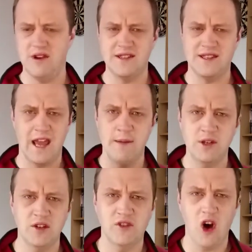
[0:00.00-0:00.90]
is the
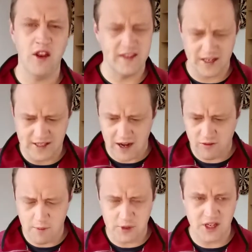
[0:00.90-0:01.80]
image of God and the
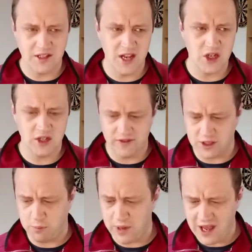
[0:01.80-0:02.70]
exact representation of
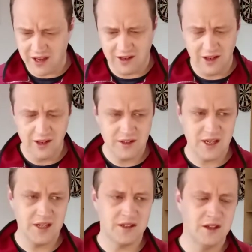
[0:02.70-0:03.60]
his being,
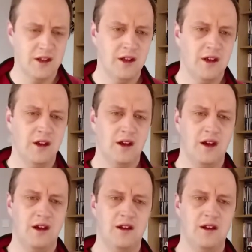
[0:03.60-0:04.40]
says uh,